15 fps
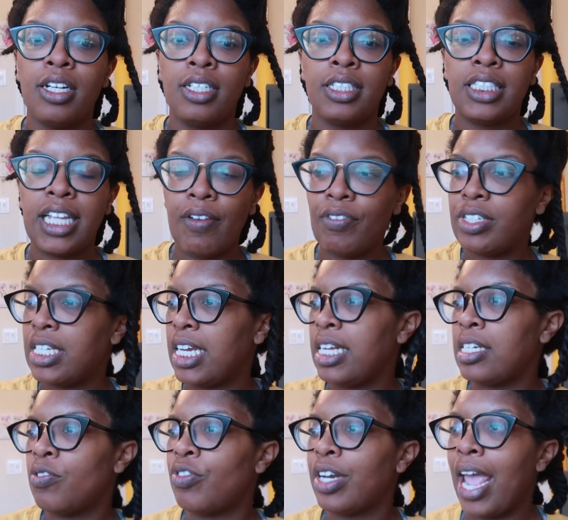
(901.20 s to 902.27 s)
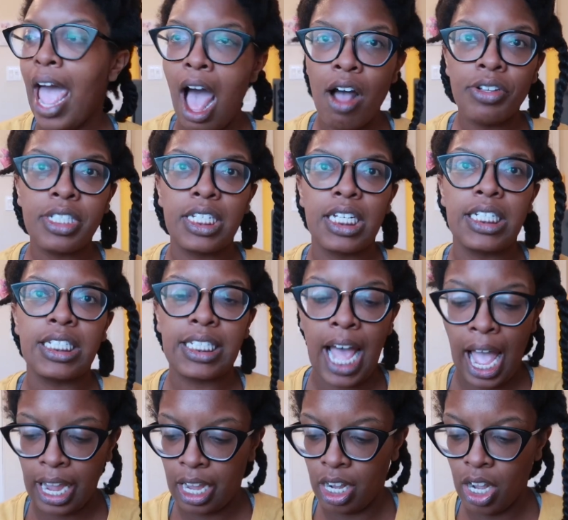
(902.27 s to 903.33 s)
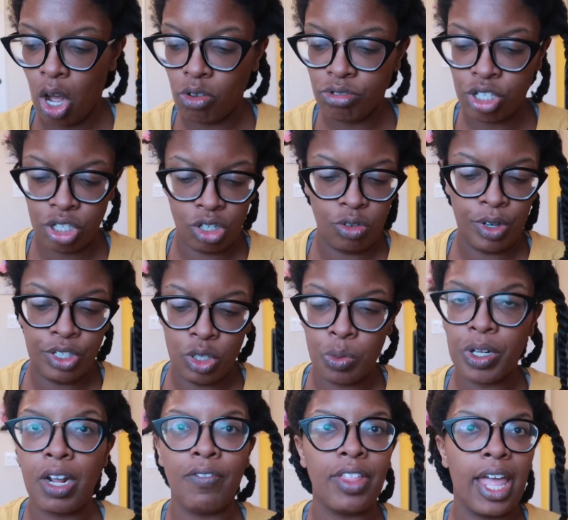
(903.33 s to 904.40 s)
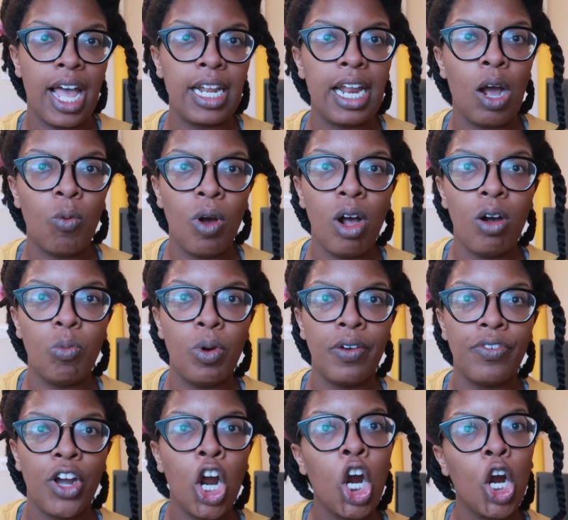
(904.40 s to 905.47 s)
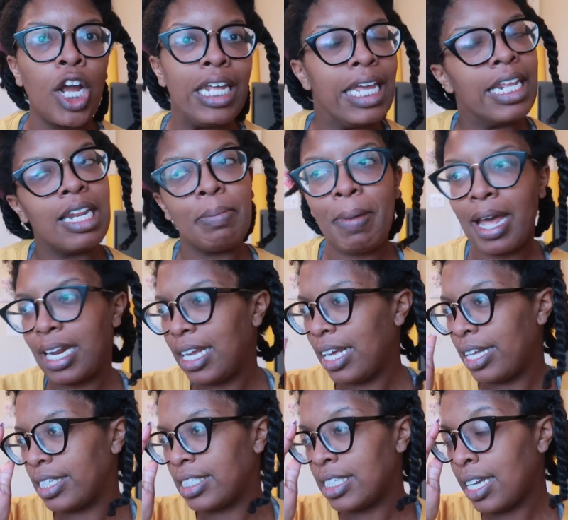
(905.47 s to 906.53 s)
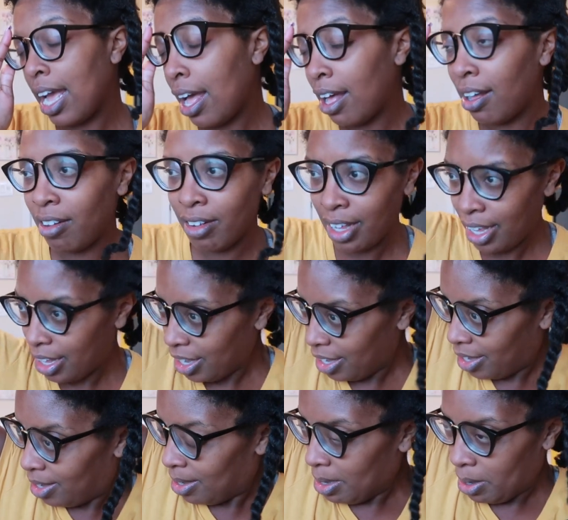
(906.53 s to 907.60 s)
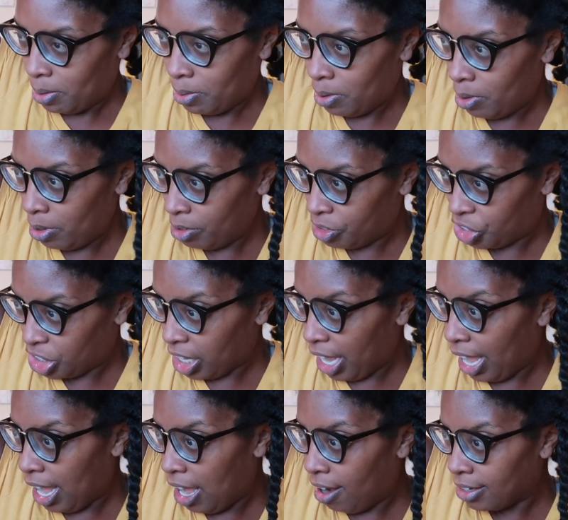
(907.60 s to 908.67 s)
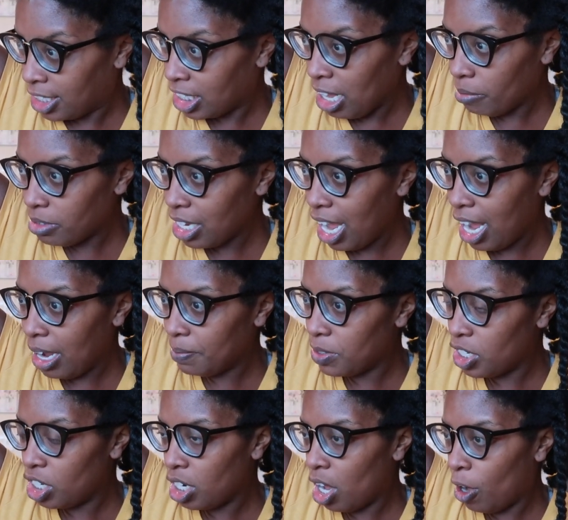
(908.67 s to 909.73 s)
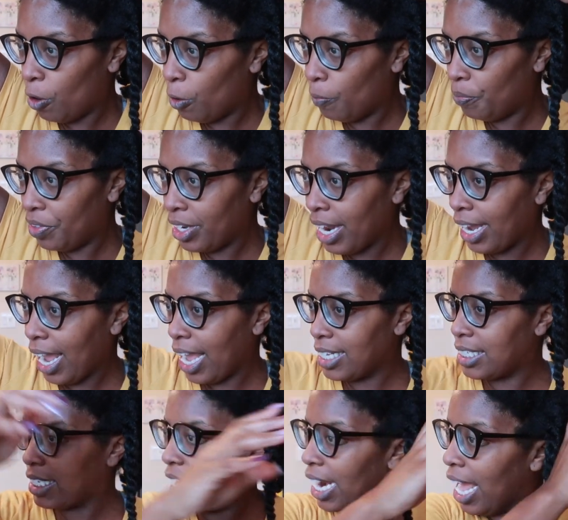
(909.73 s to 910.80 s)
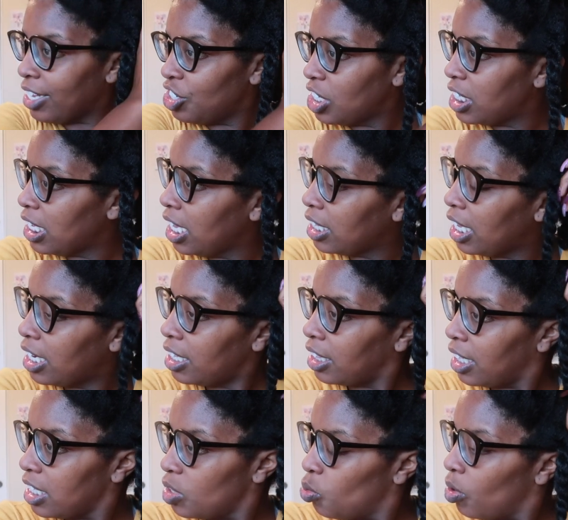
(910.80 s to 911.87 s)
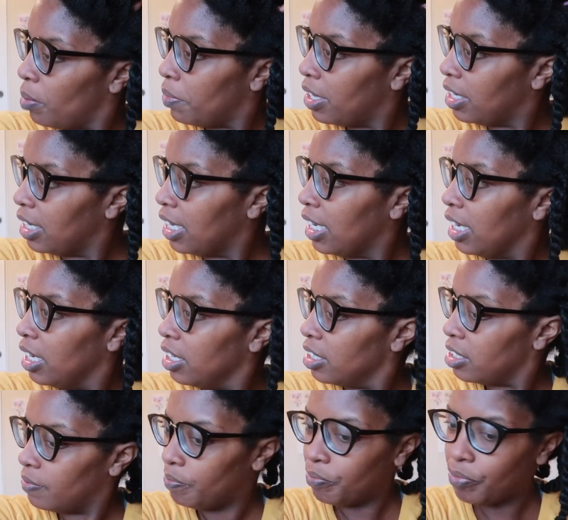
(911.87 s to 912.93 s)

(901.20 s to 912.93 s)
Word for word: 17 different houses I can go to and do whatever the hell I want with her and anybody else. Y'all, Ooh, child. Sometimes, you know, like I said, I just think that these women need